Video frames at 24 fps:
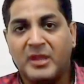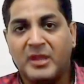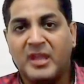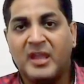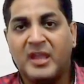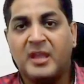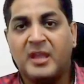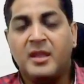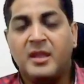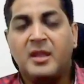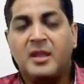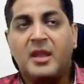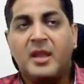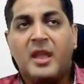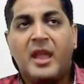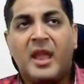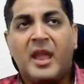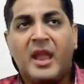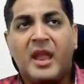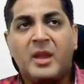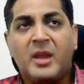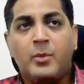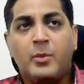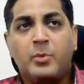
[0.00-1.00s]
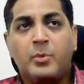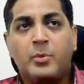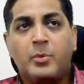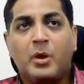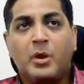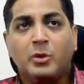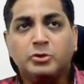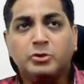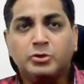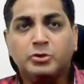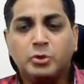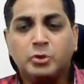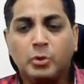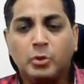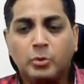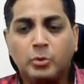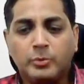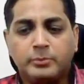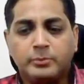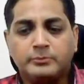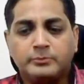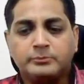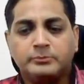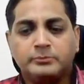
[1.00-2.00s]
there. And we also
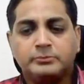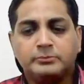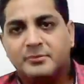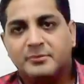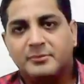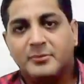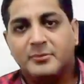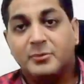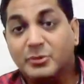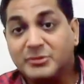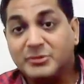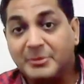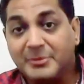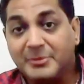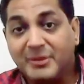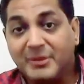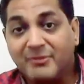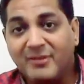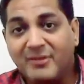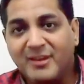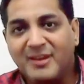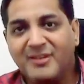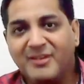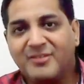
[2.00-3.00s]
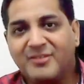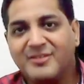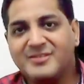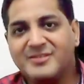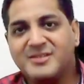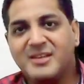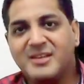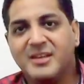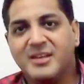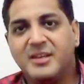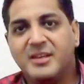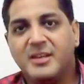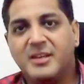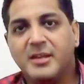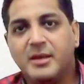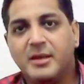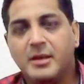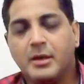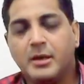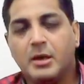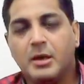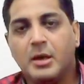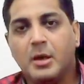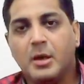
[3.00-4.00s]
do something very interesting
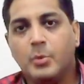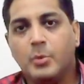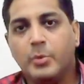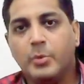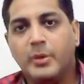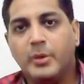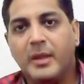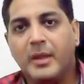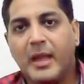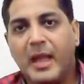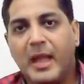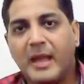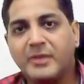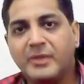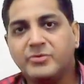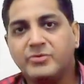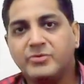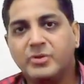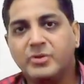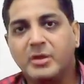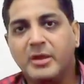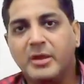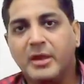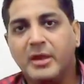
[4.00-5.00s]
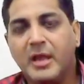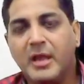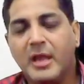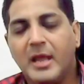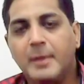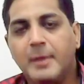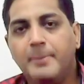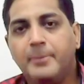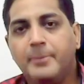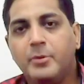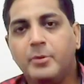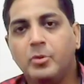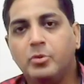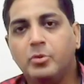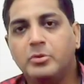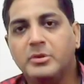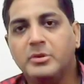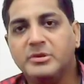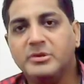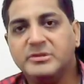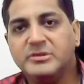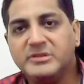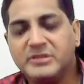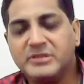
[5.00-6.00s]
here. We actually help you
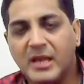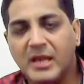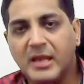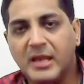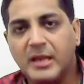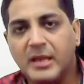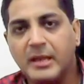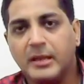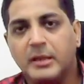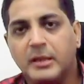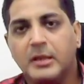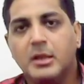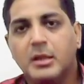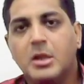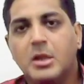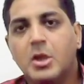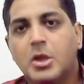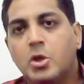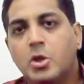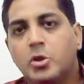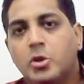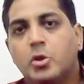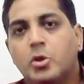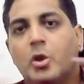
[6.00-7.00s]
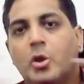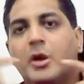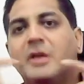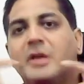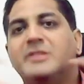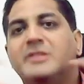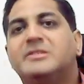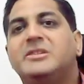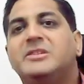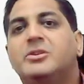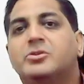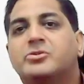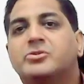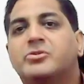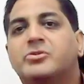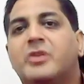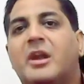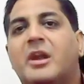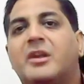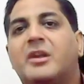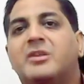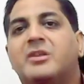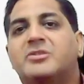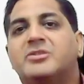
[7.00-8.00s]
design your SEO
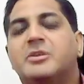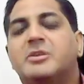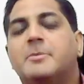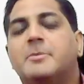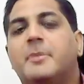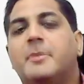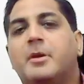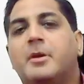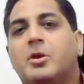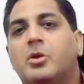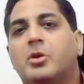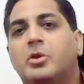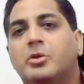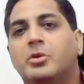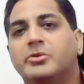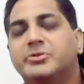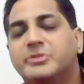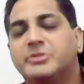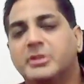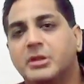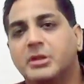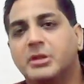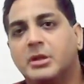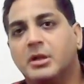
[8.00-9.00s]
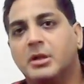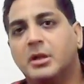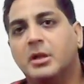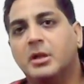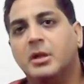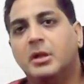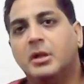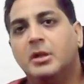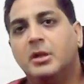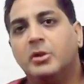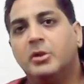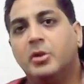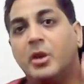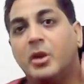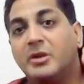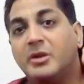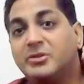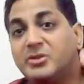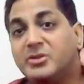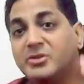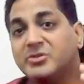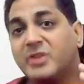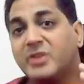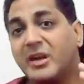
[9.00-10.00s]
strategy, because your
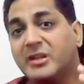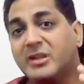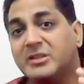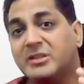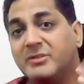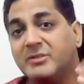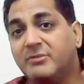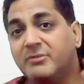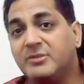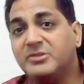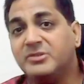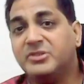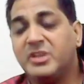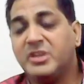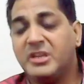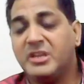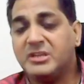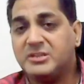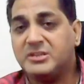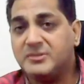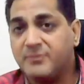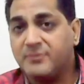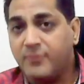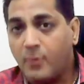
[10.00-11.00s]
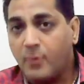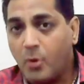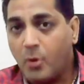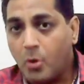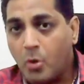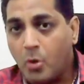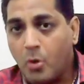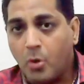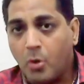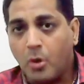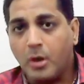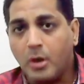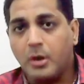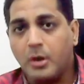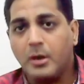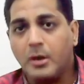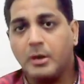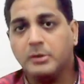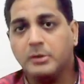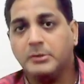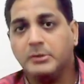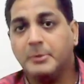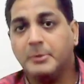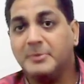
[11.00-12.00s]
SEO strategy will change
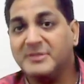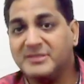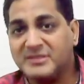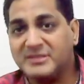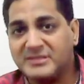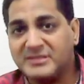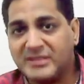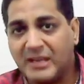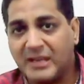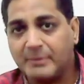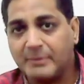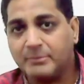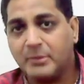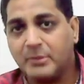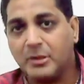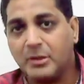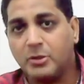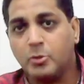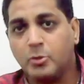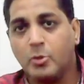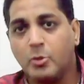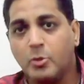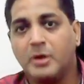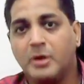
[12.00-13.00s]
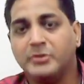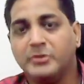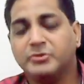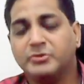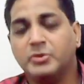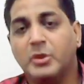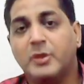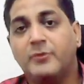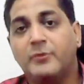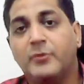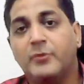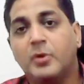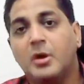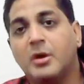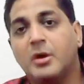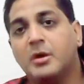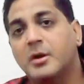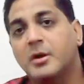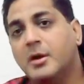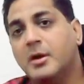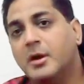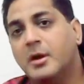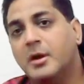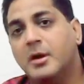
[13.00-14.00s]
for the business type that you are. So if you
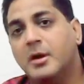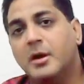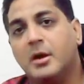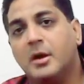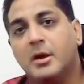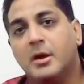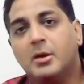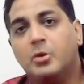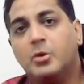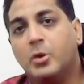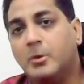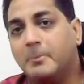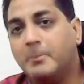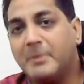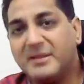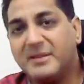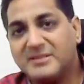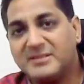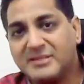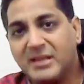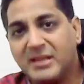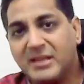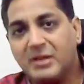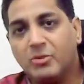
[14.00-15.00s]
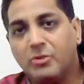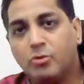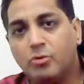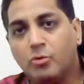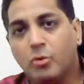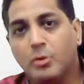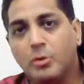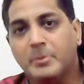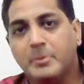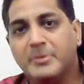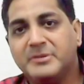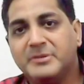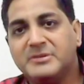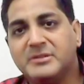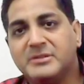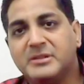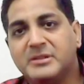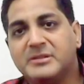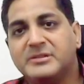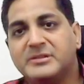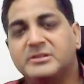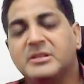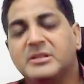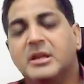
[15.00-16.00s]
are doing pest control
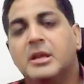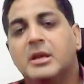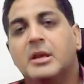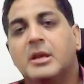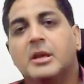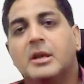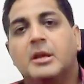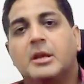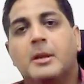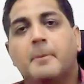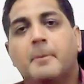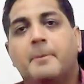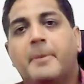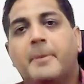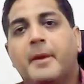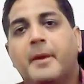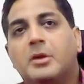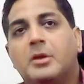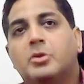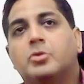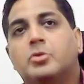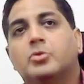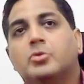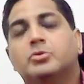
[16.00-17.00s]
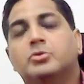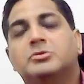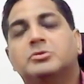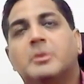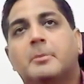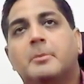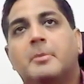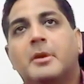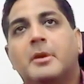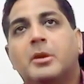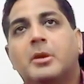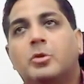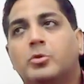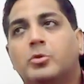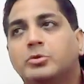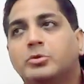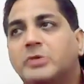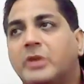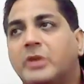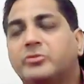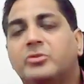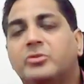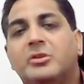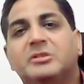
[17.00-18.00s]
business compared to somebody who's
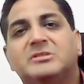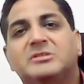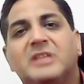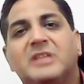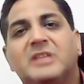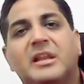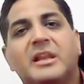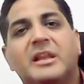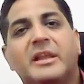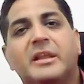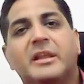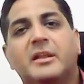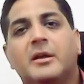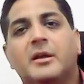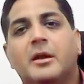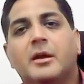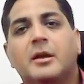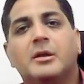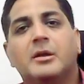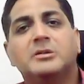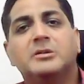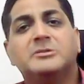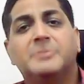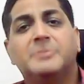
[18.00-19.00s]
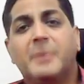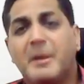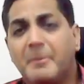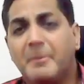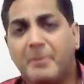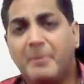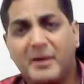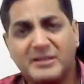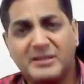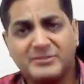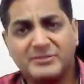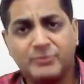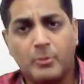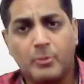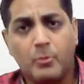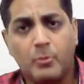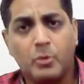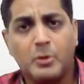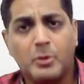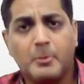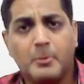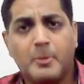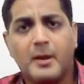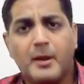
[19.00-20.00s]
actually selling spare parts for
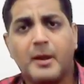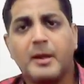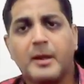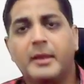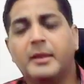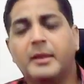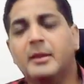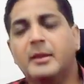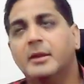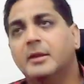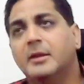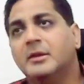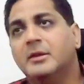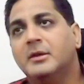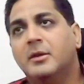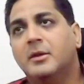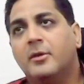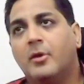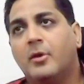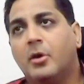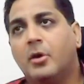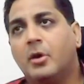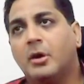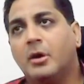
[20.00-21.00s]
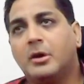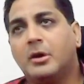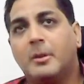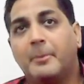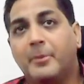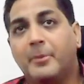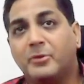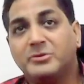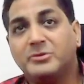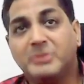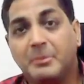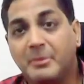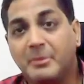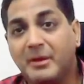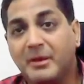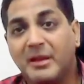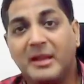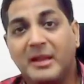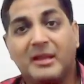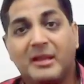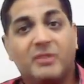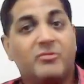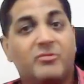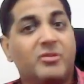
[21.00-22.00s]
motorbike, or compared to somebody
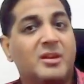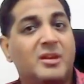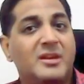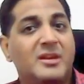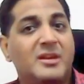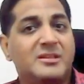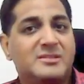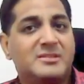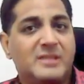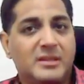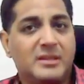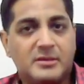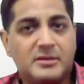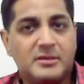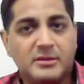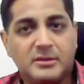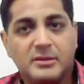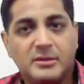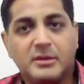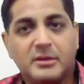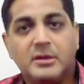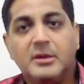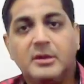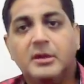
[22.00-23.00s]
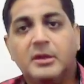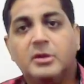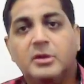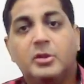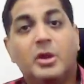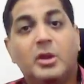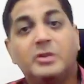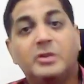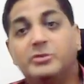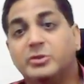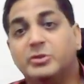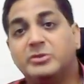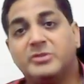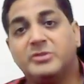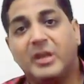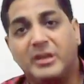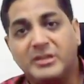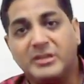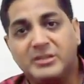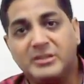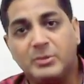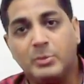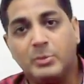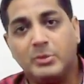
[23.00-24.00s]
like a training center, your SEO
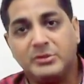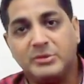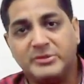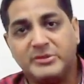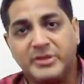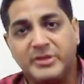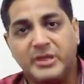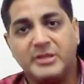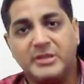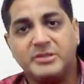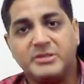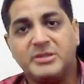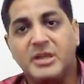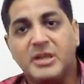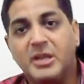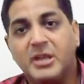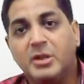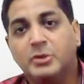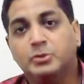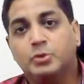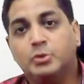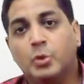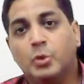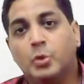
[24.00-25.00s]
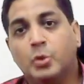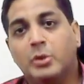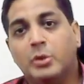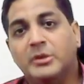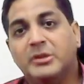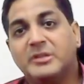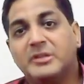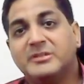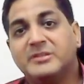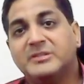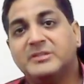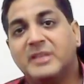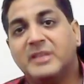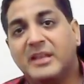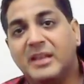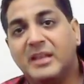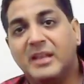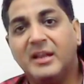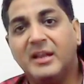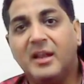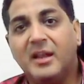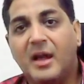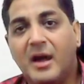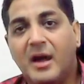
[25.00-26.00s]
strategy will change. So in the
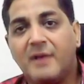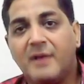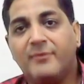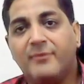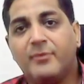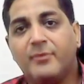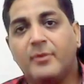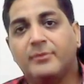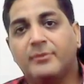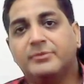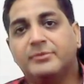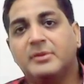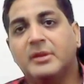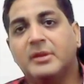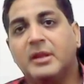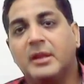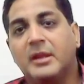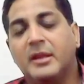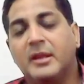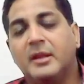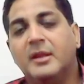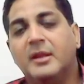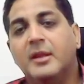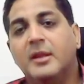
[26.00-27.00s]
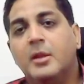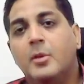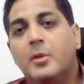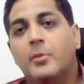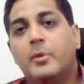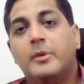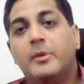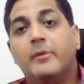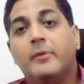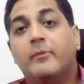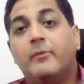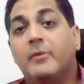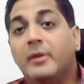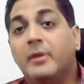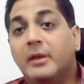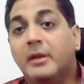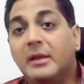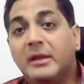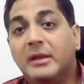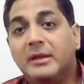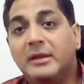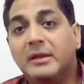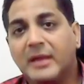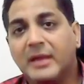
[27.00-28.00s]
second half of the day, when you've
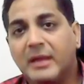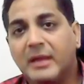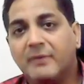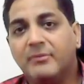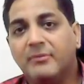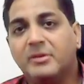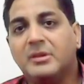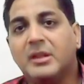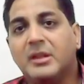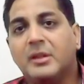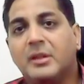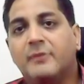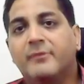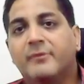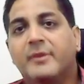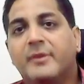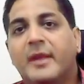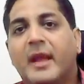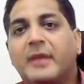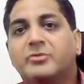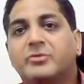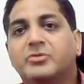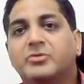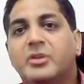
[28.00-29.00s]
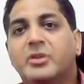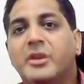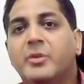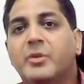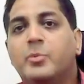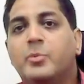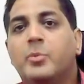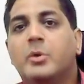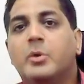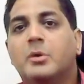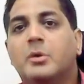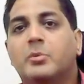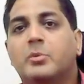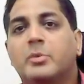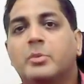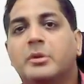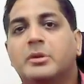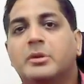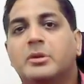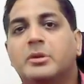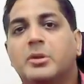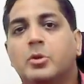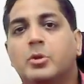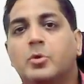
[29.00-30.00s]
learned everything, we actually work
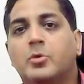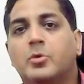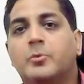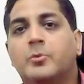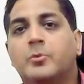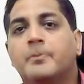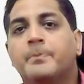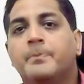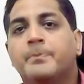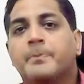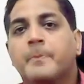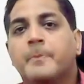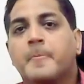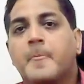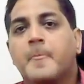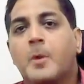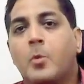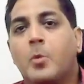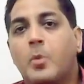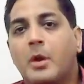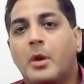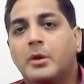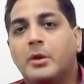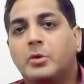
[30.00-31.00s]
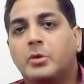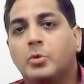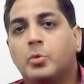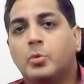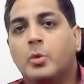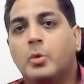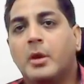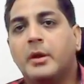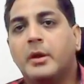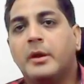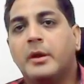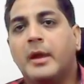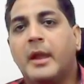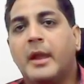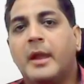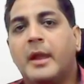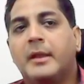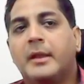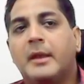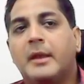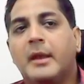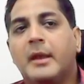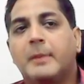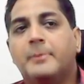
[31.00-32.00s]
with you one-to-one
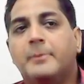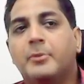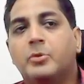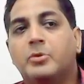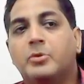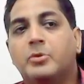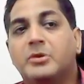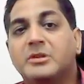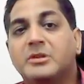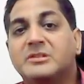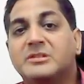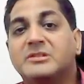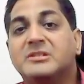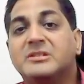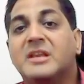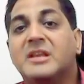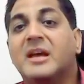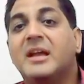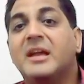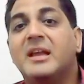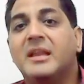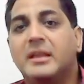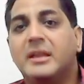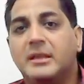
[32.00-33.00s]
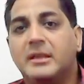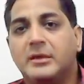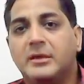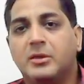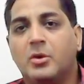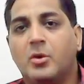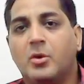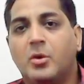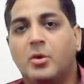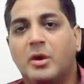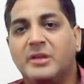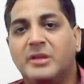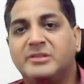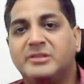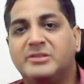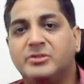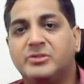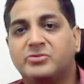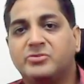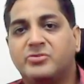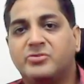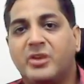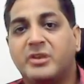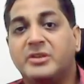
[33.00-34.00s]
and help you design your
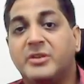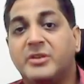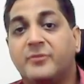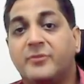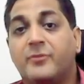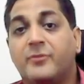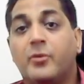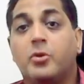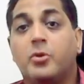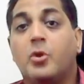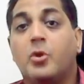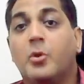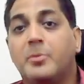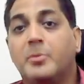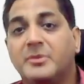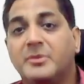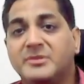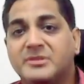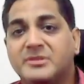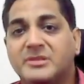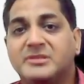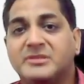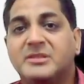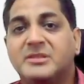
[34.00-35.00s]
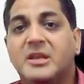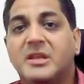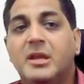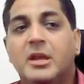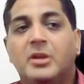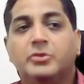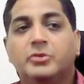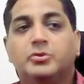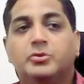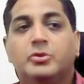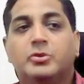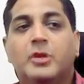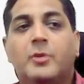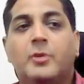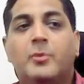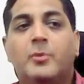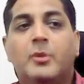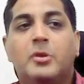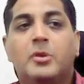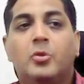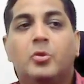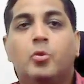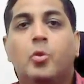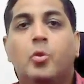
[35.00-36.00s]
SEO strategy for your business, so that
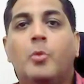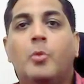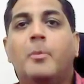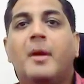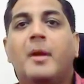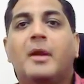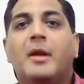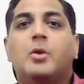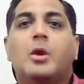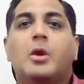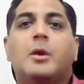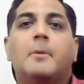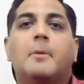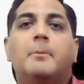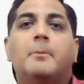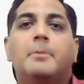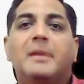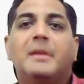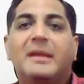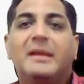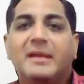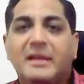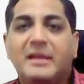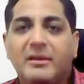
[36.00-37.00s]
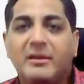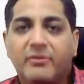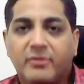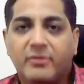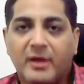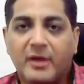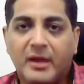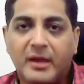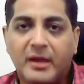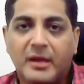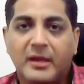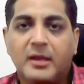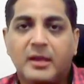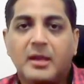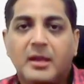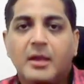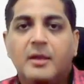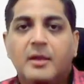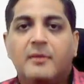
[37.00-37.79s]
when you go back, you're completely ready.